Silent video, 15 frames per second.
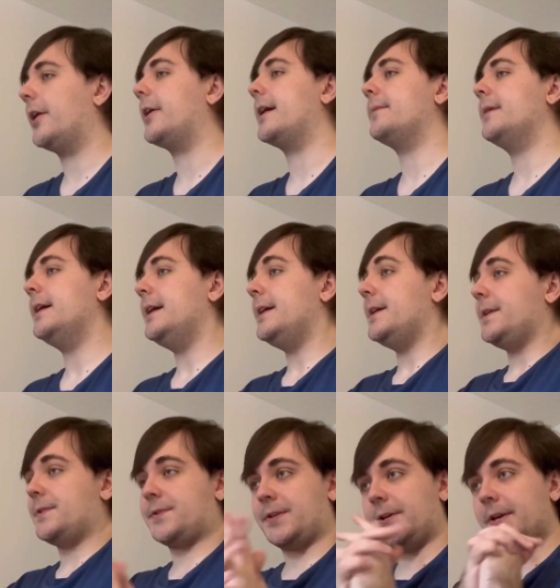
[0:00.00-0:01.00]
All right,
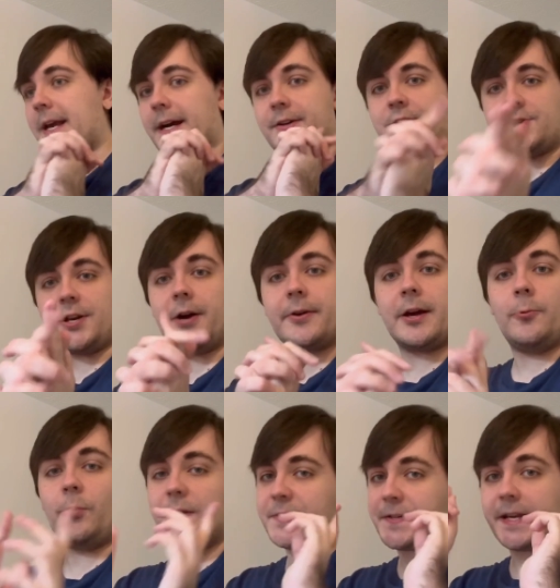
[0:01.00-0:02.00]
so yeah, shout out uh,
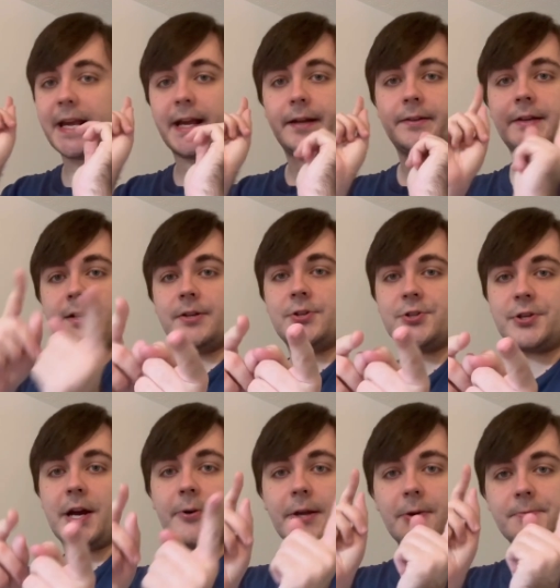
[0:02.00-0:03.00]
once again.
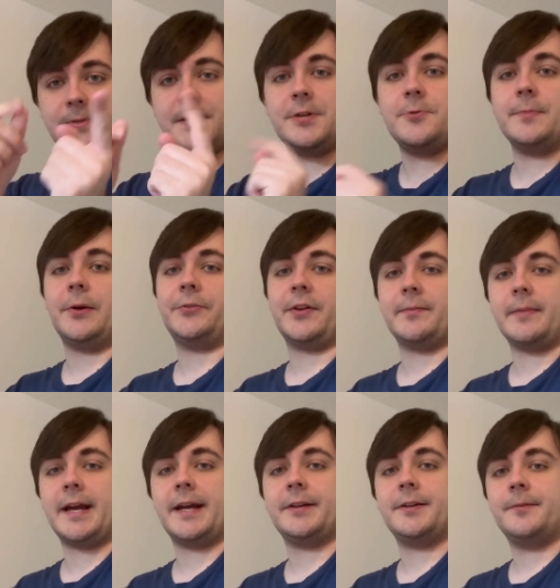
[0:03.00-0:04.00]
Shout out to you, Melting
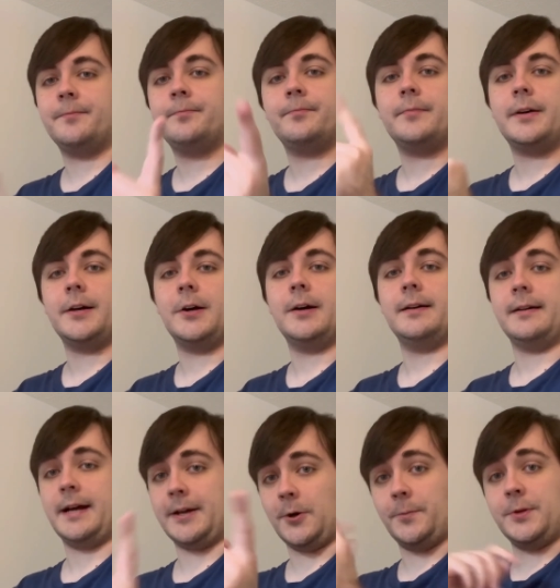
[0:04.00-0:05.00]
Man.
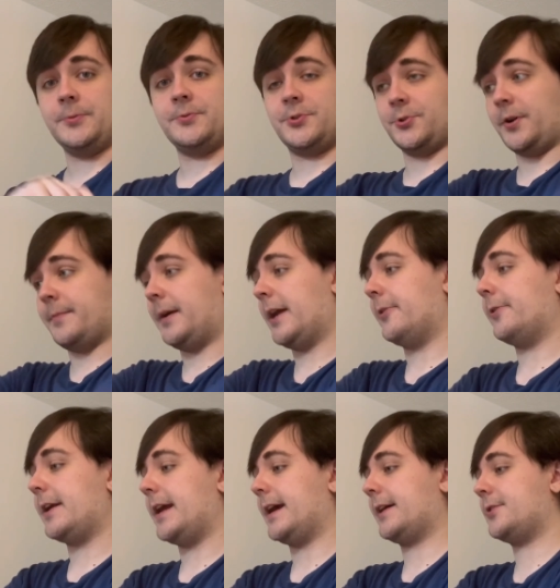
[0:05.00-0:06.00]
I hope you enjoy my
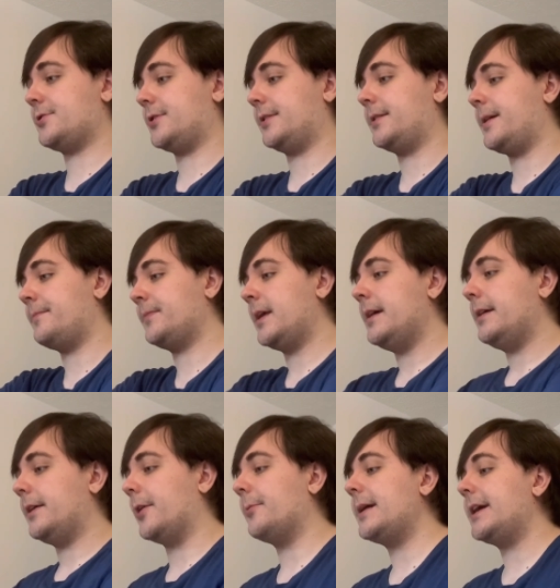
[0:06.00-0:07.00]
reaction.
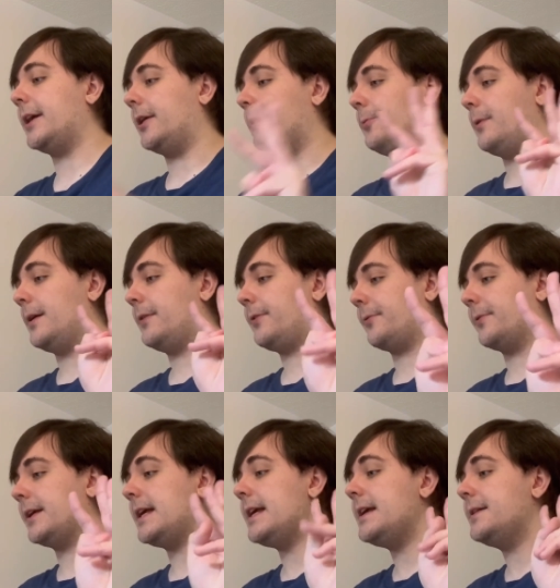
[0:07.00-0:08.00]
Here we go.
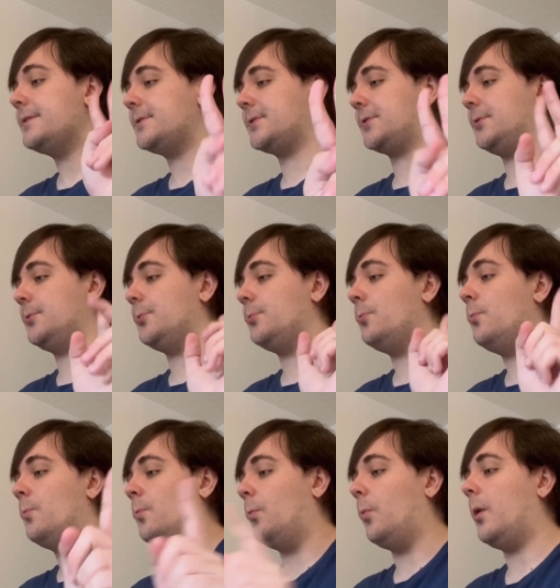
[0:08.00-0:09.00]
Three, two,
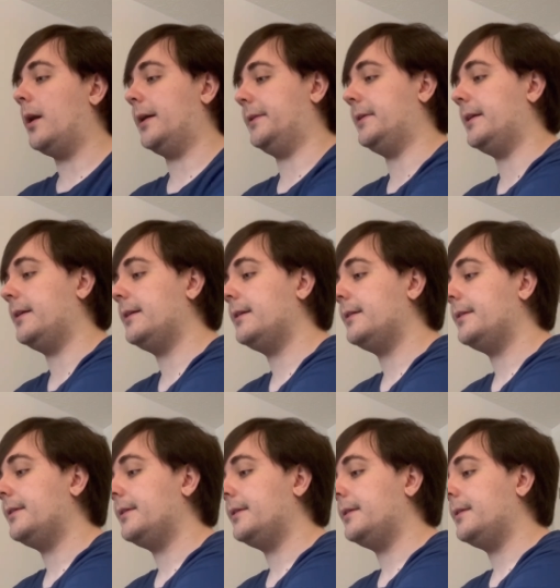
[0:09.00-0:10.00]
one,
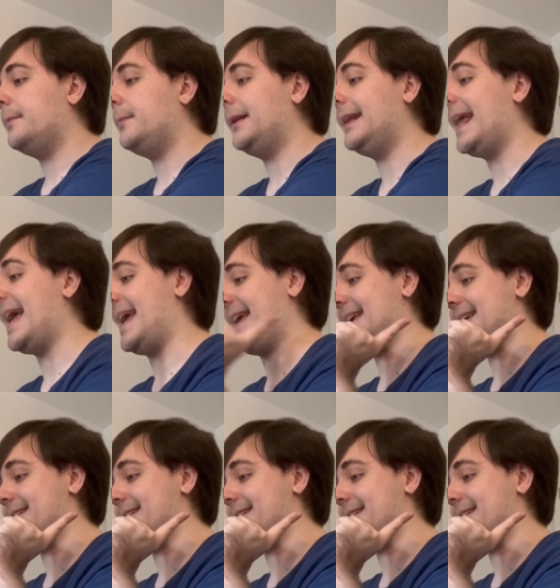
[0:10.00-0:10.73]
play.